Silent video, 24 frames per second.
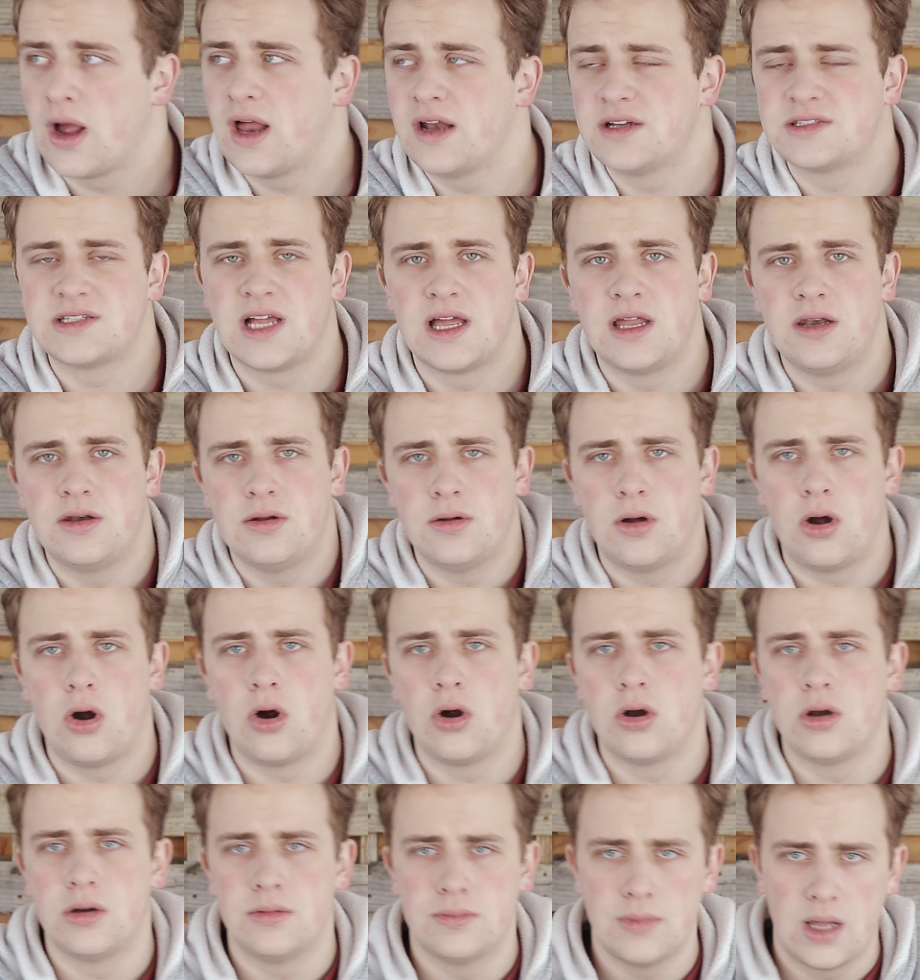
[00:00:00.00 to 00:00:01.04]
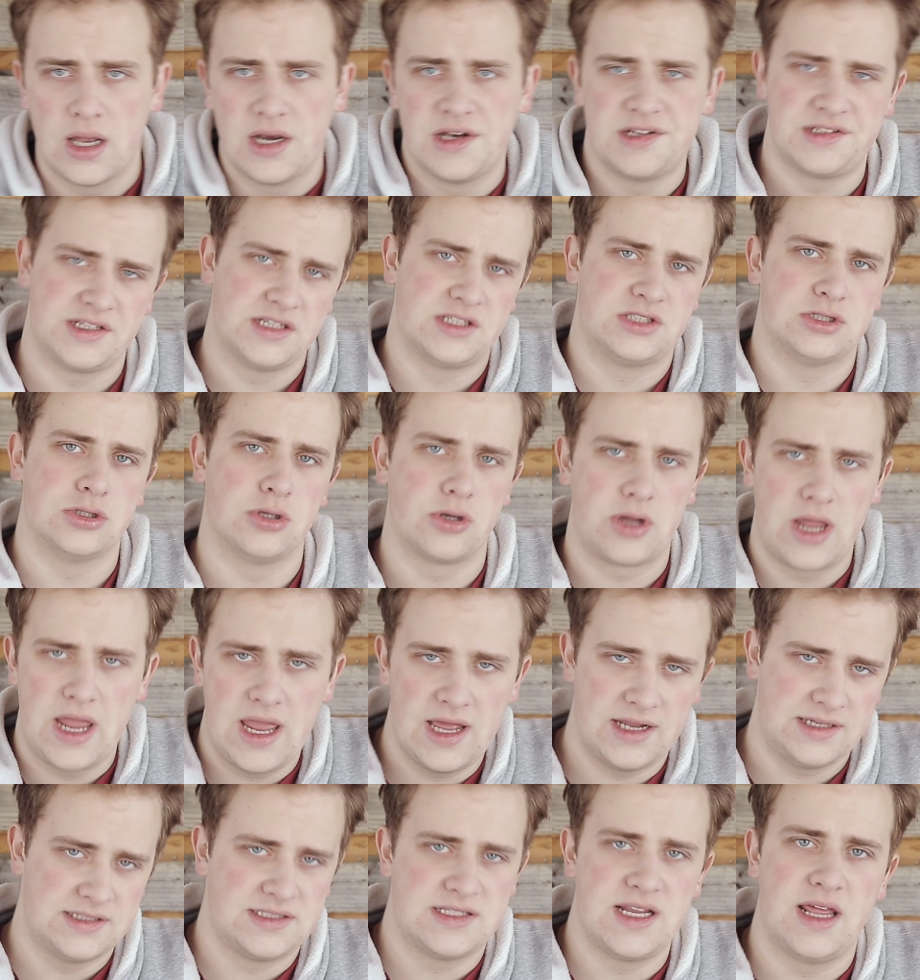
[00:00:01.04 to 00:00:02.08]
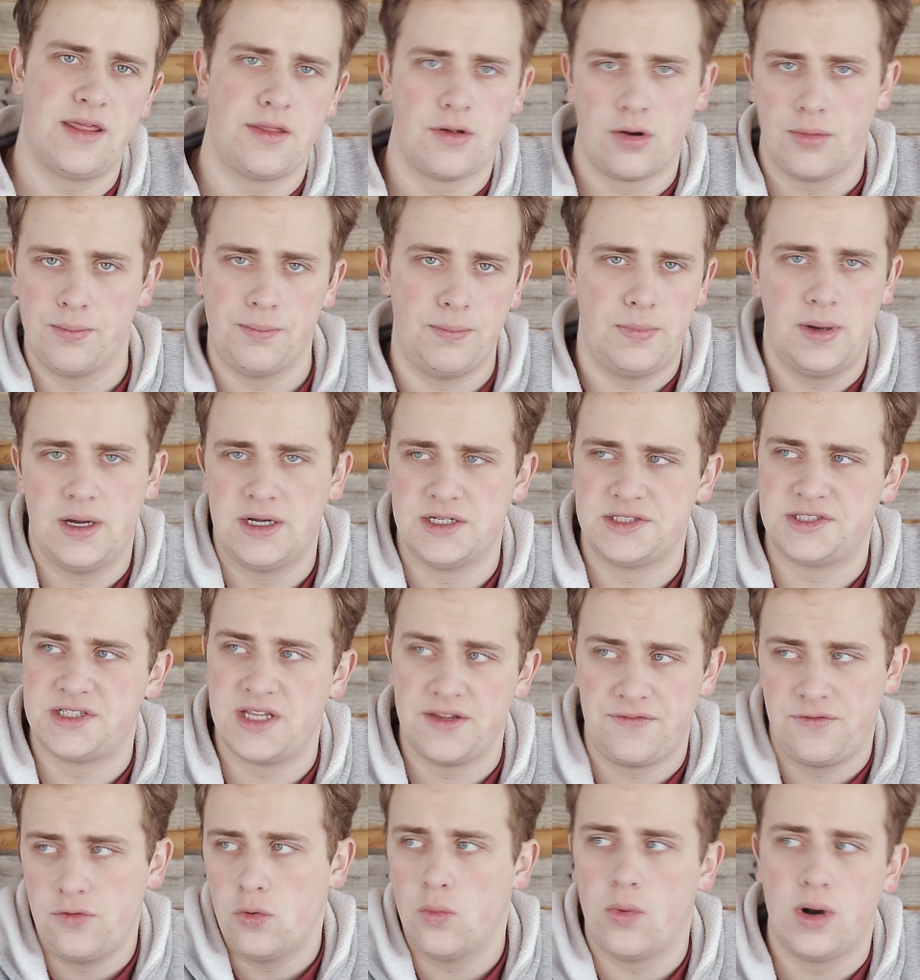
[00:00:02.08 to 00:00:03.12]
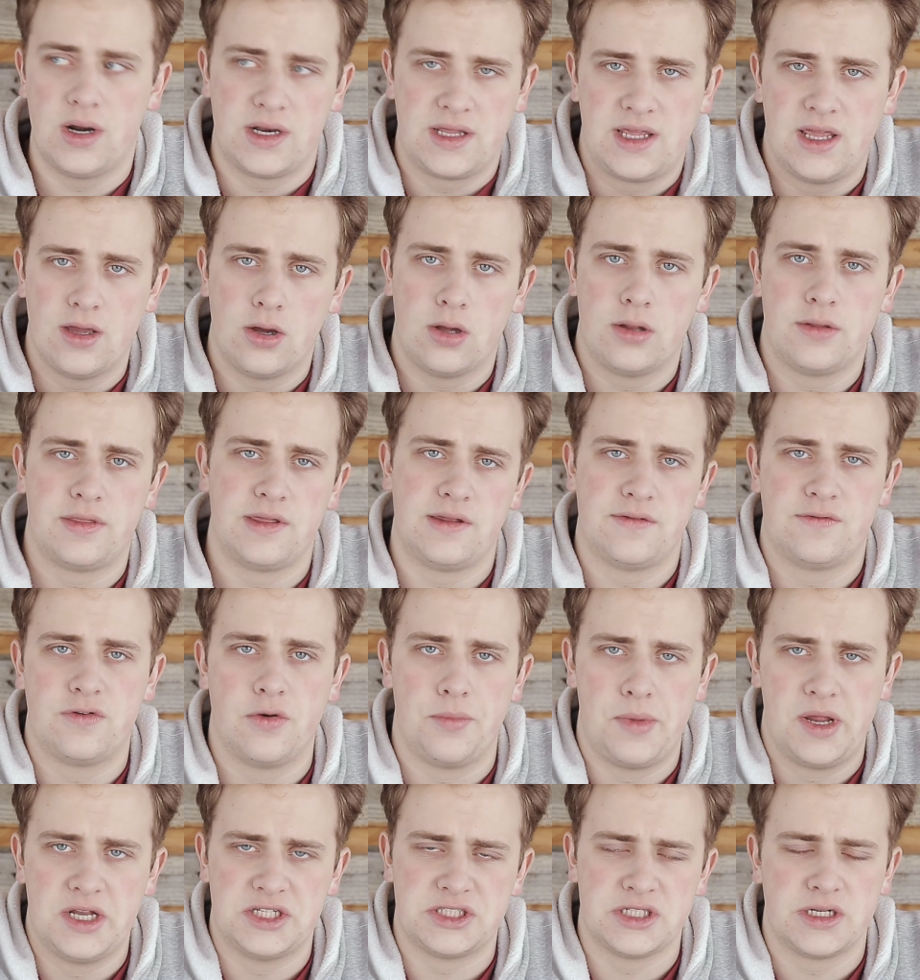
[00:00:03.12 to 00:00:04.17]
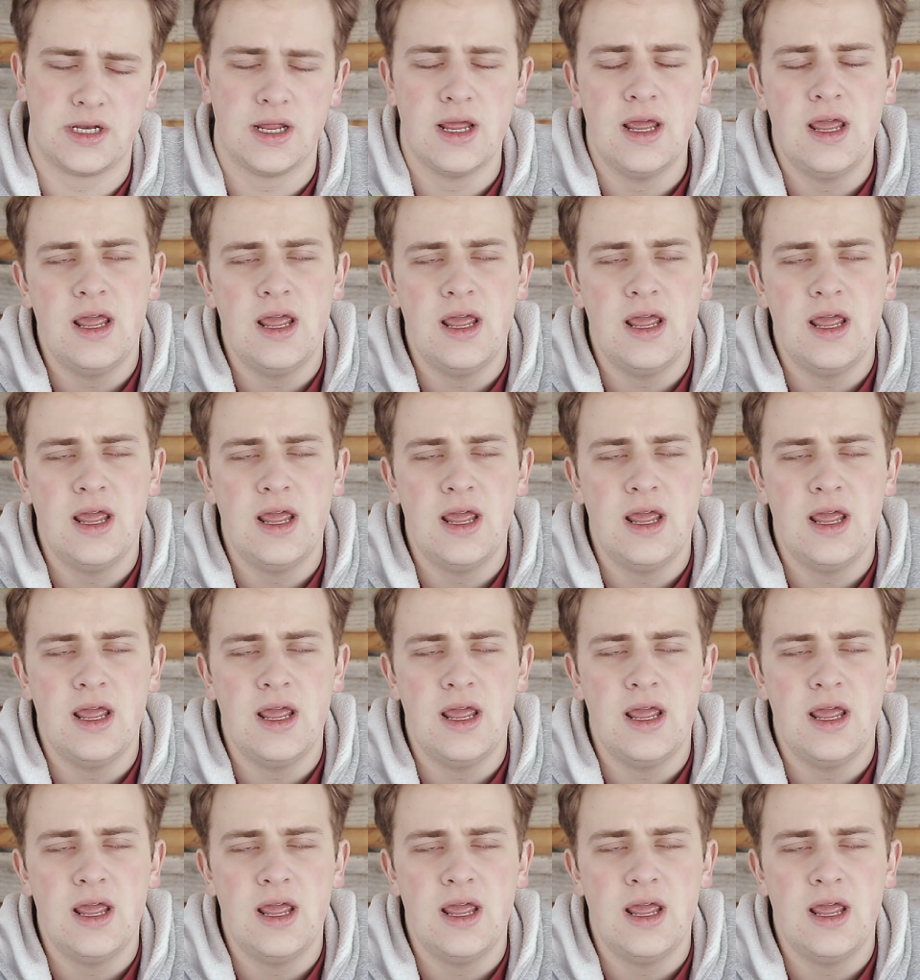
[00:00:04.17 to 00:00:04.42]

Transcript: outside, are an essential, okay? I'd say they're a must if you want to get all the information.